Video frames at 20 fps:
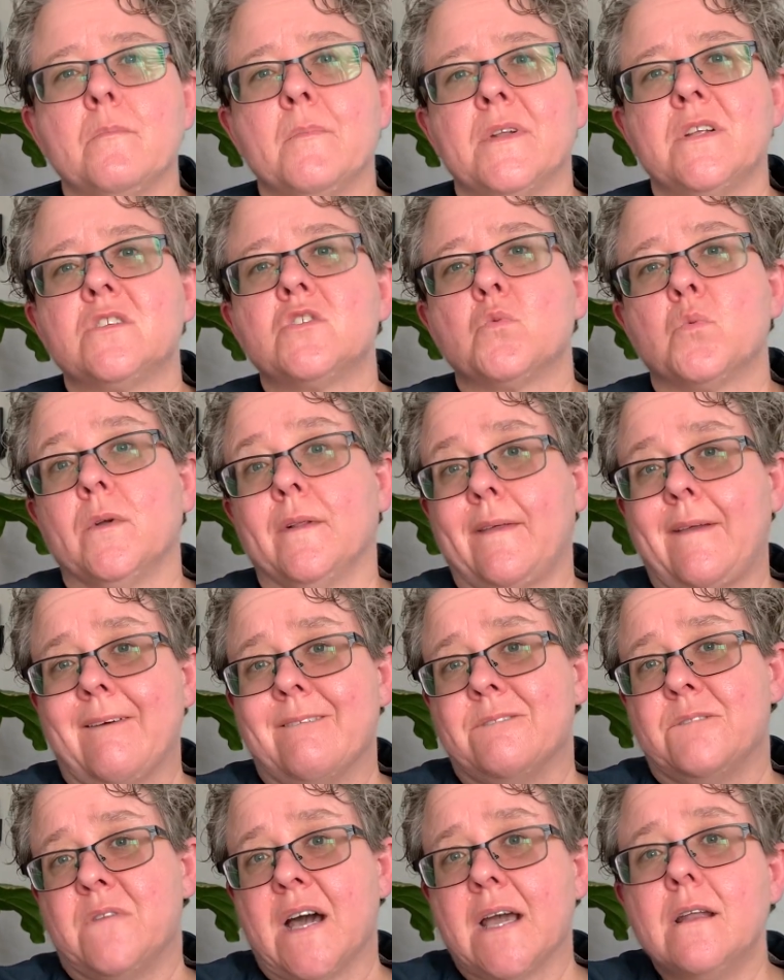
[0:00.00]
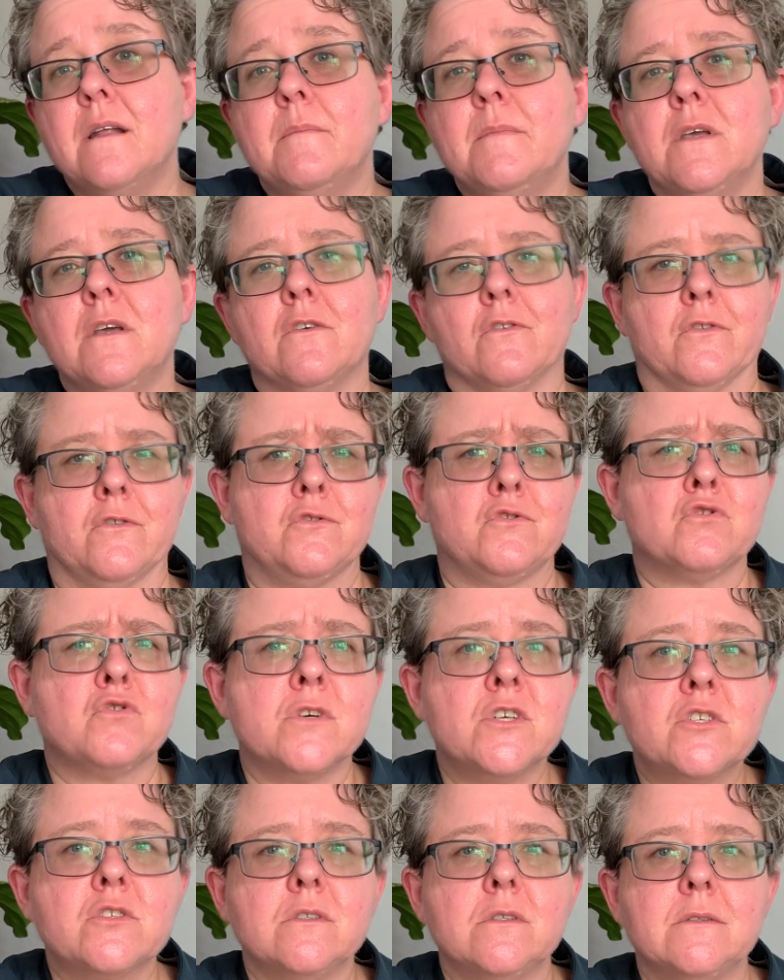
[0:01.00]
but it's really a vitamin or
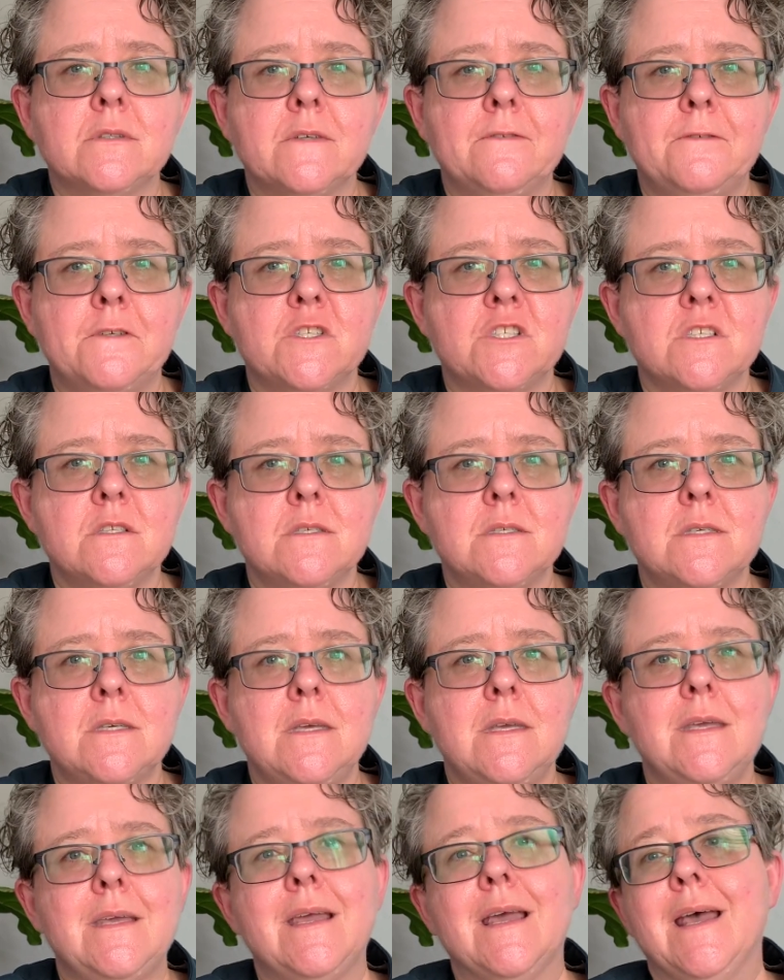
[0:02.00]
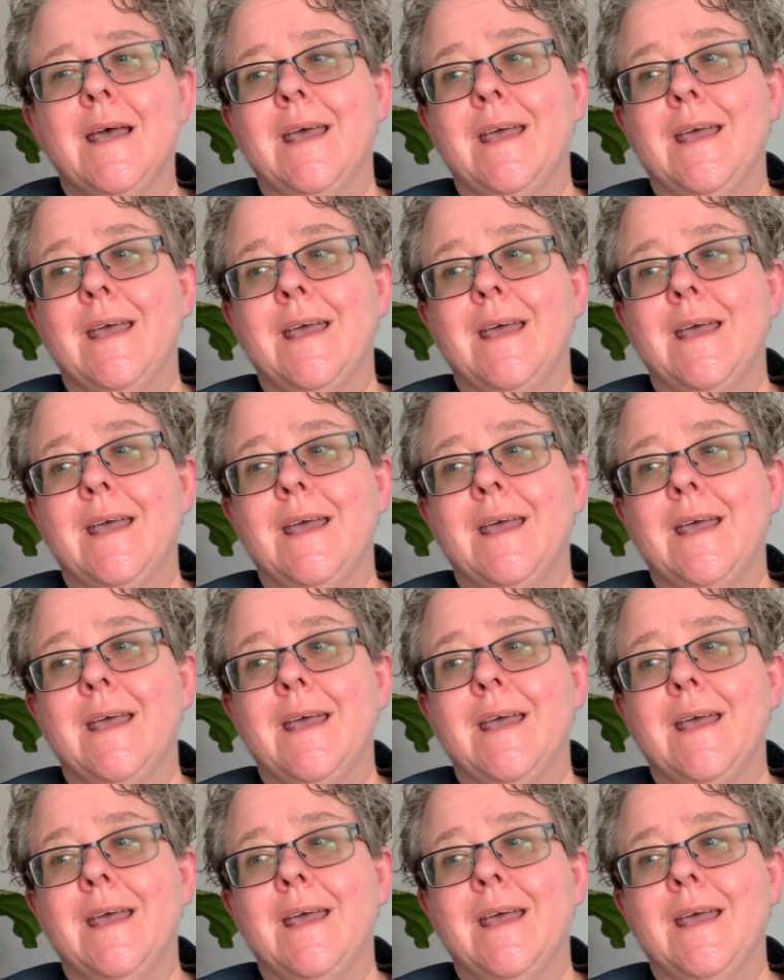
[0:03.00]
nutritional deficiency?